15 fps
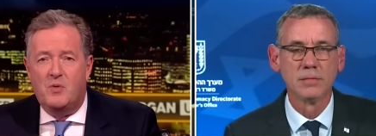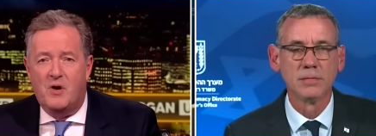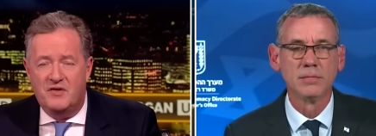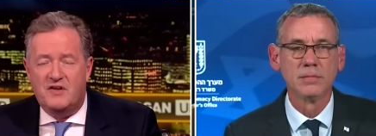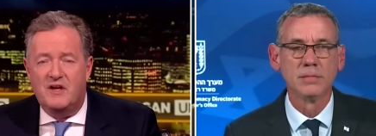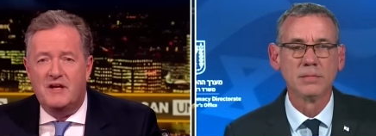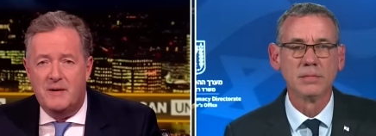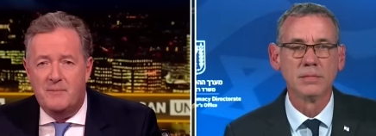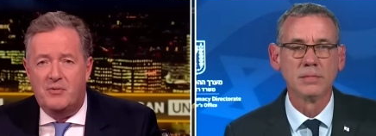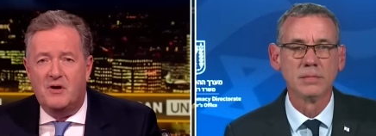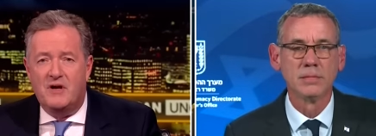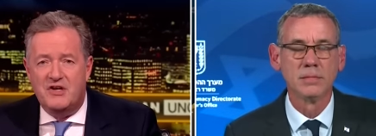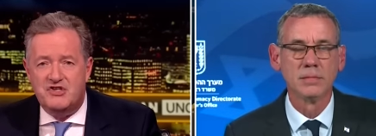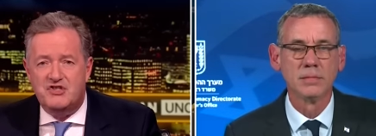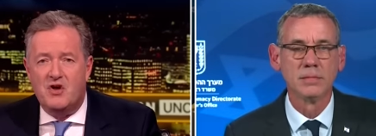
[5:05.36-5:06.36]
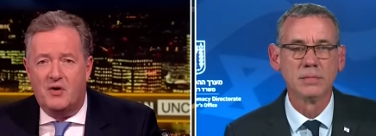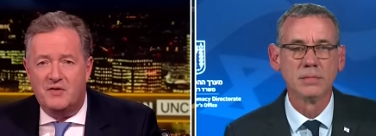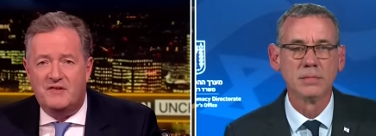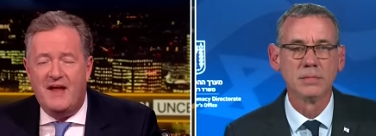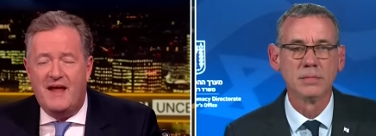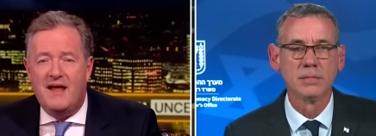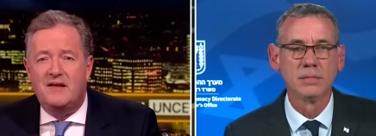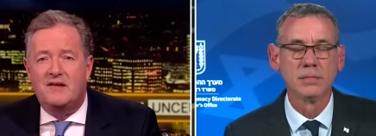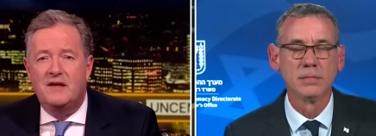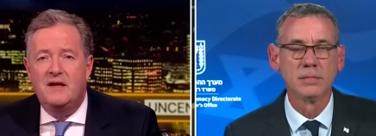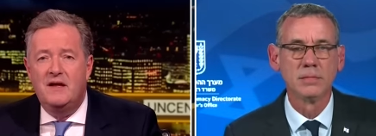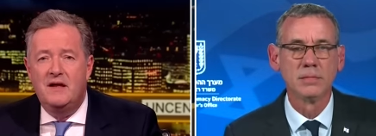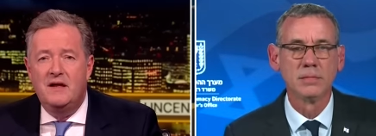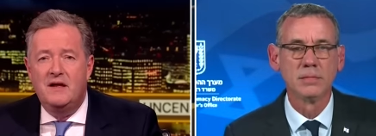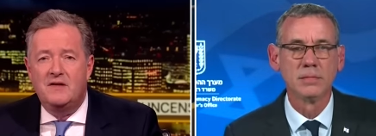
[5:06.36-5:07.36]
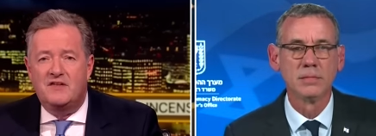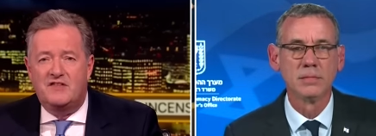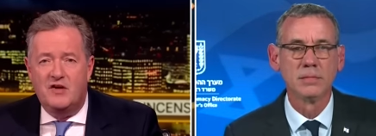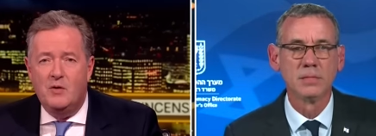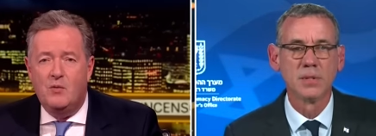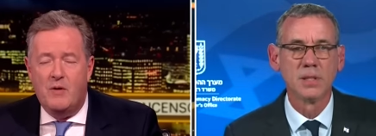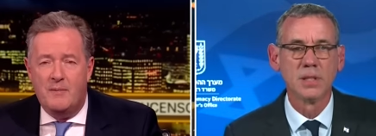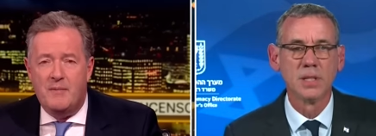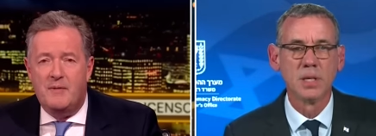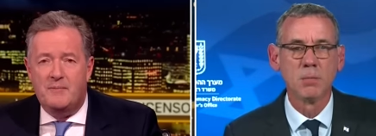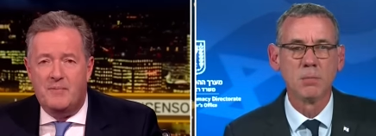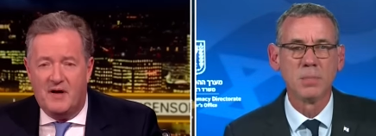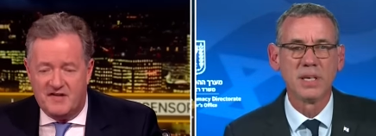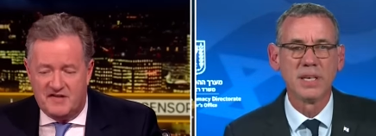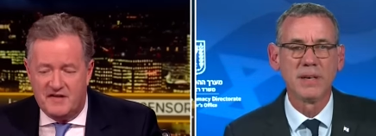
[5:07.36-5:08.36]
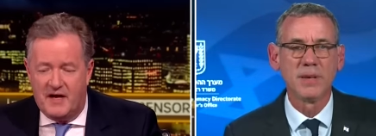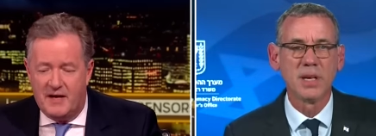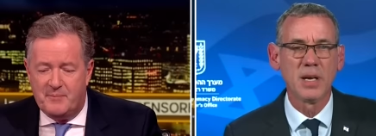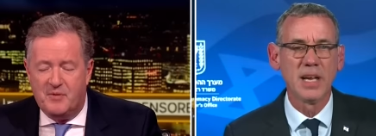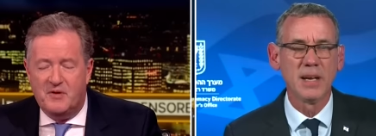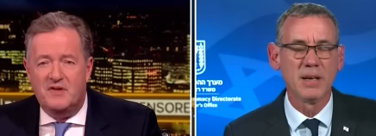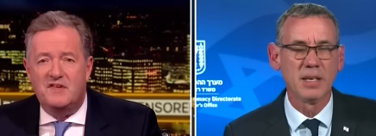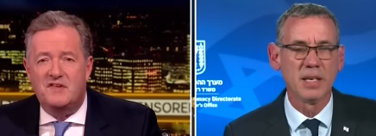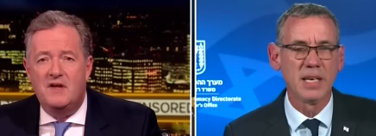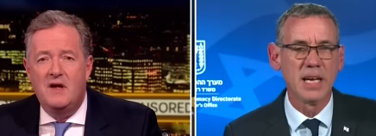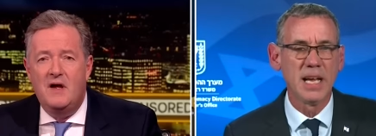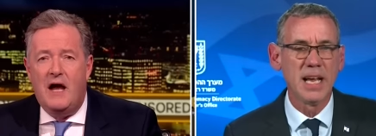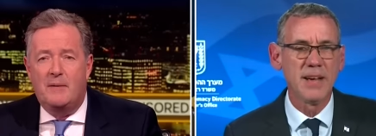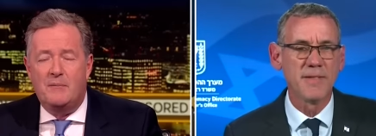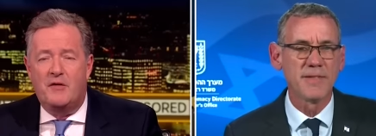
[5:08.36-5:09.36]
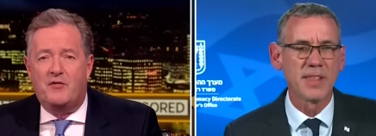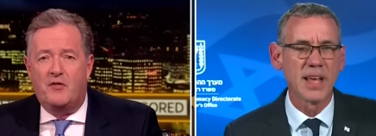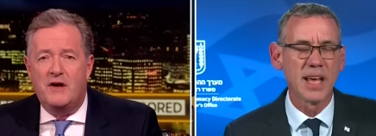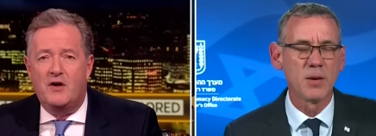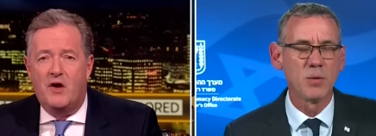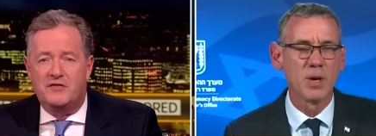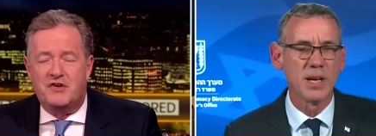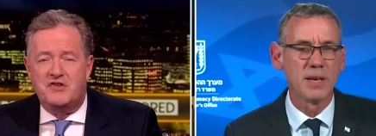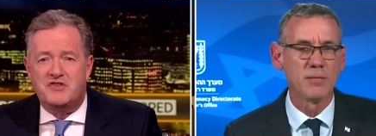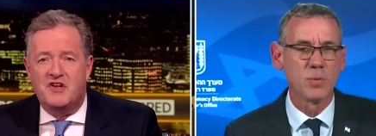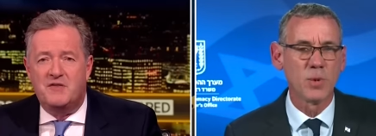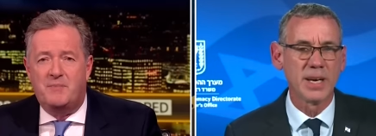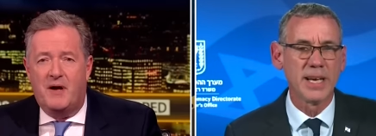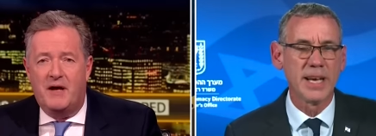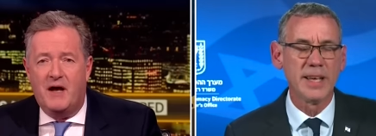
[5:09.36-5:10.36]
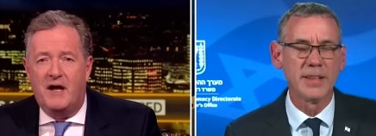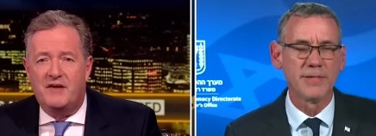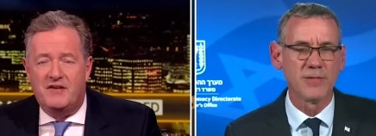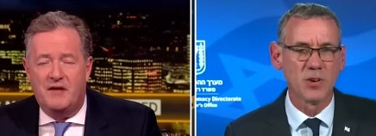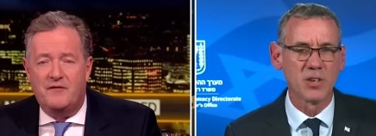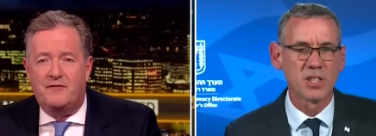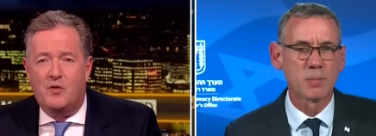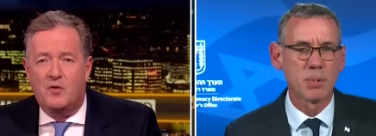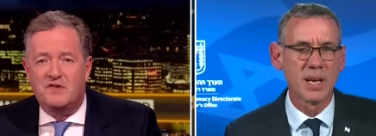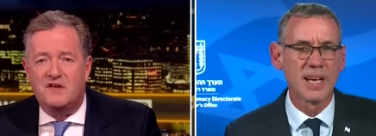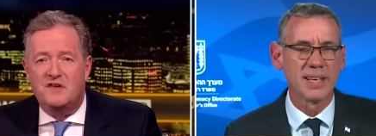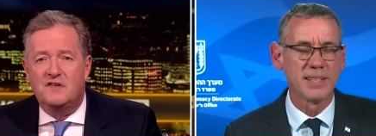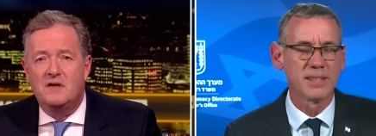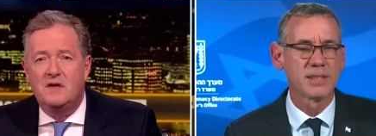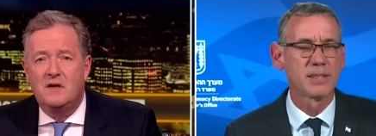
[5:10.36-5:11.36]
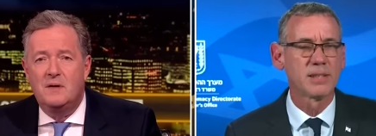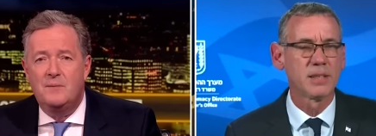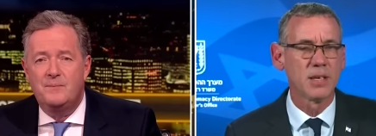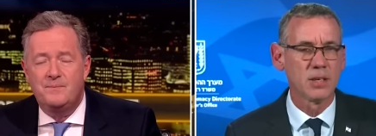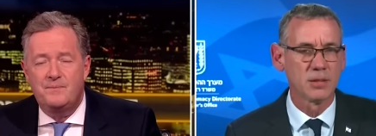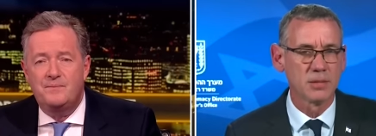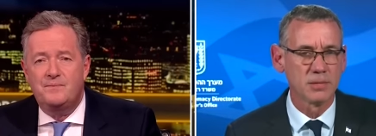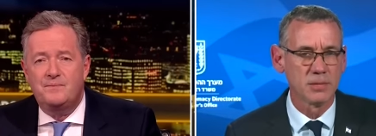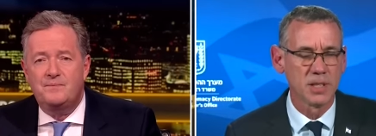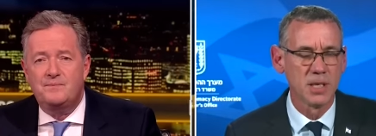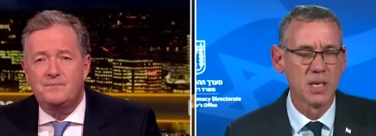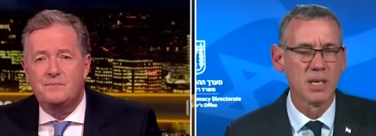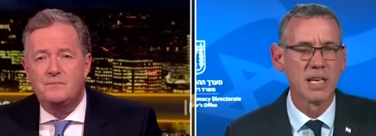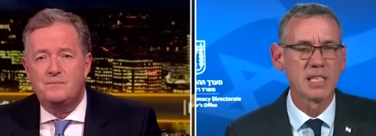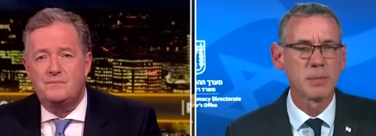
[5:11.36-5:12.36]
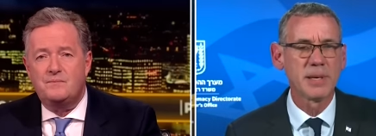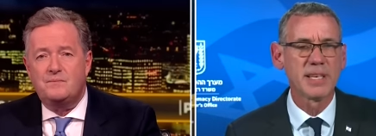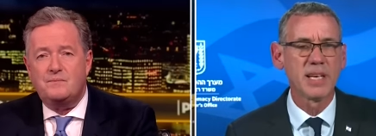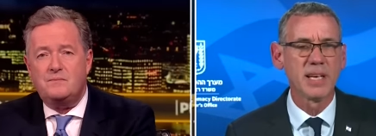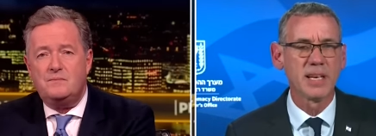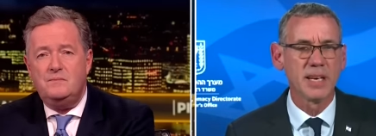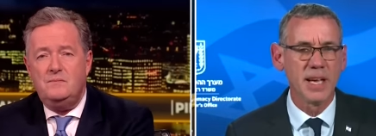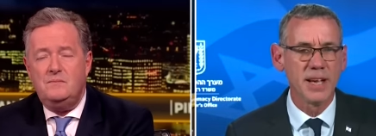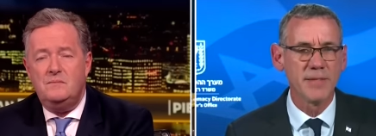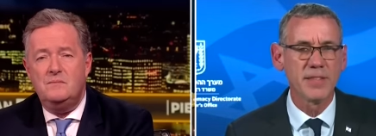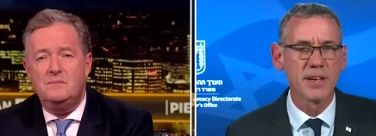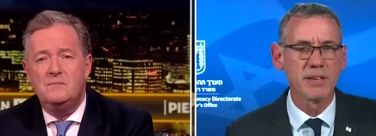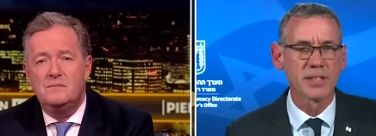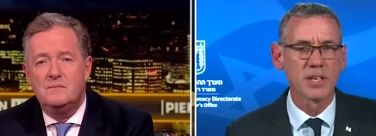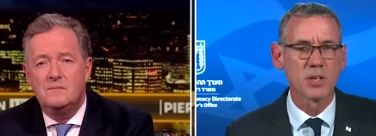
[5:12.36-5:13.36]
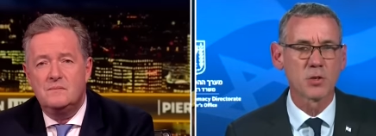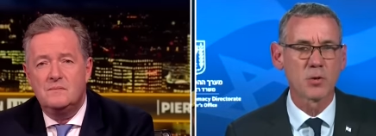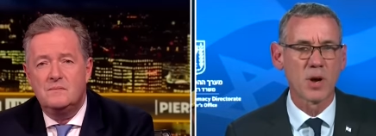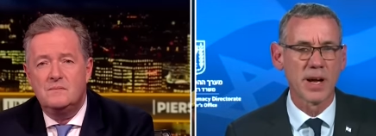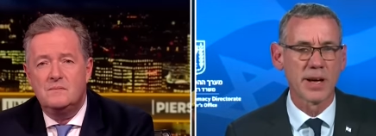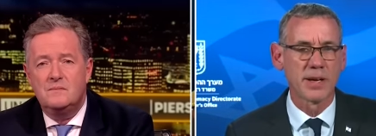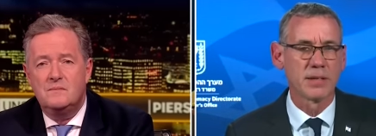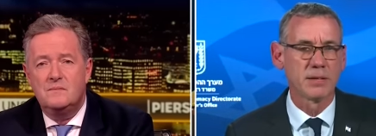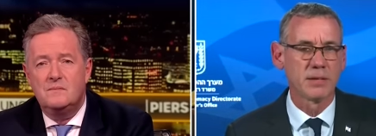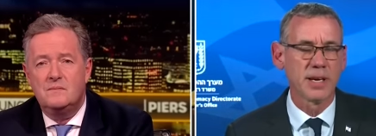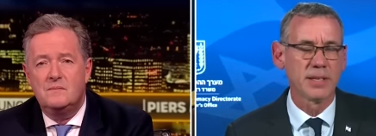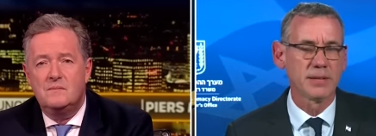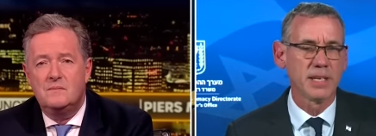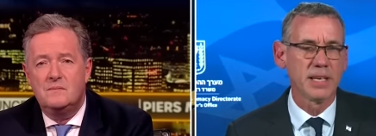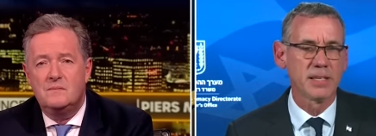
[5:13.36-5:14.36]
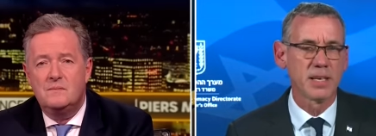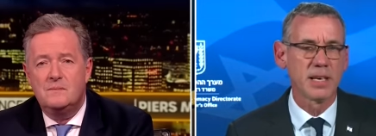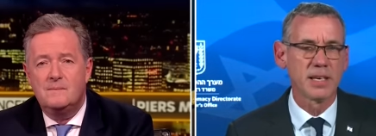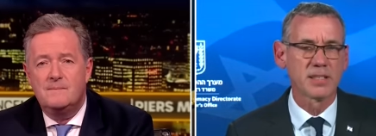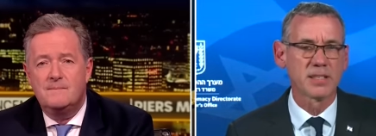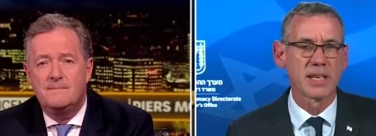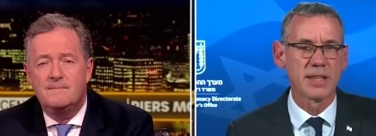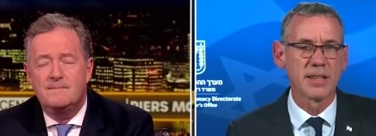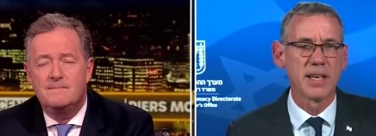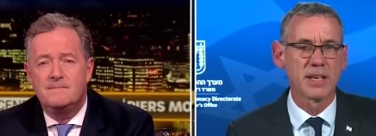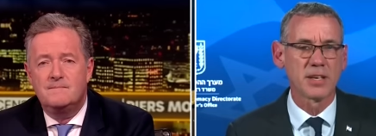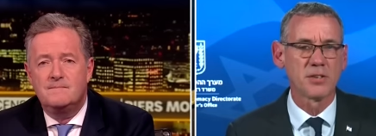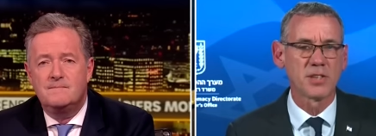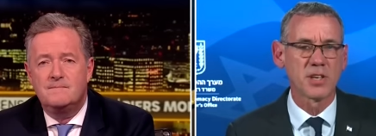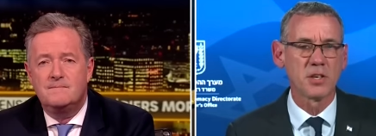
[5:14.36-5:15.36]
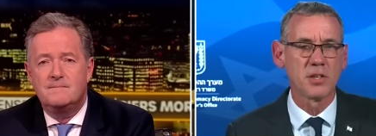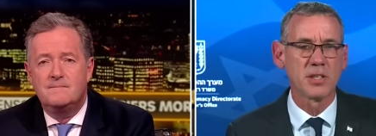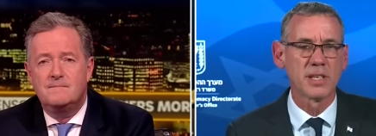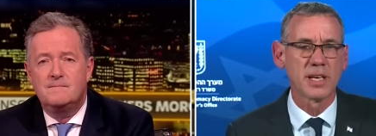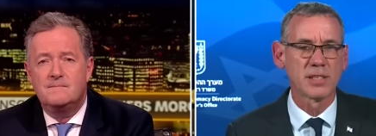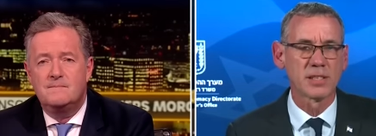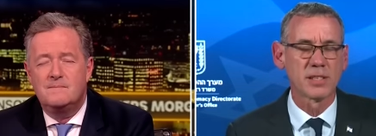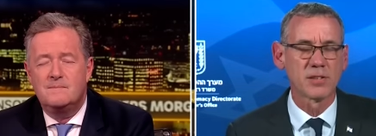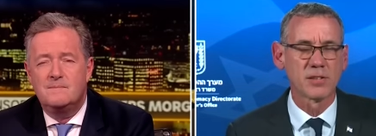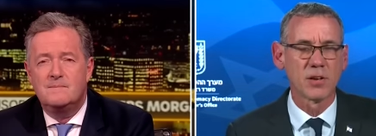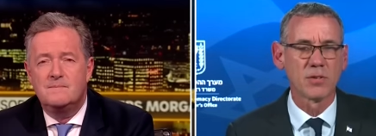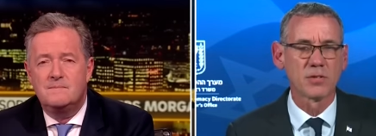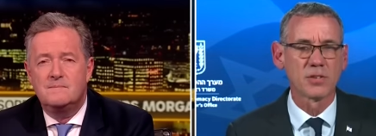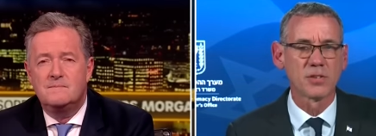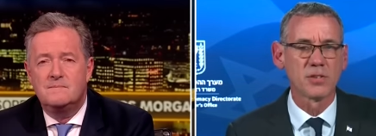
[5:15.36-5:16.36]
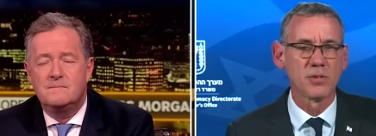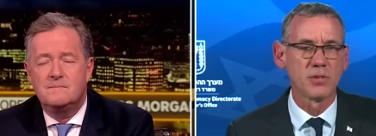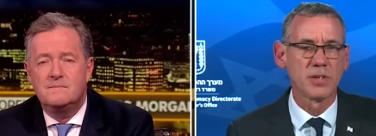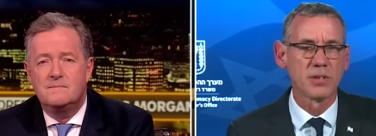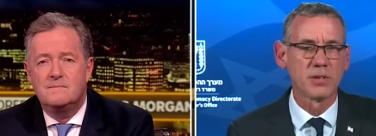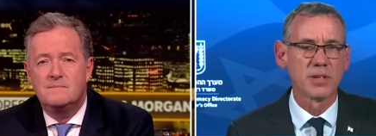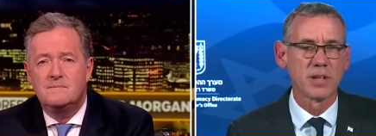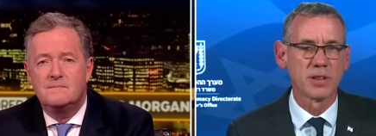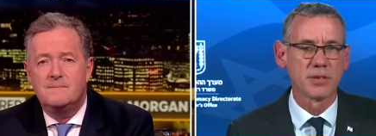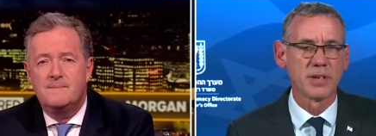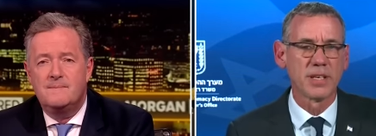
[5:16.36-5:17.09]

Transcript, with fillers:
Speaker 1: were deliberately shot dead. The two women by snipers if, if, and the three they, hostages if, well, by In IDF the first
Speaker 2: forces. place, no, let's be clear. If there is a trial, right? Let's let's say the accusation against the soldiers who killed the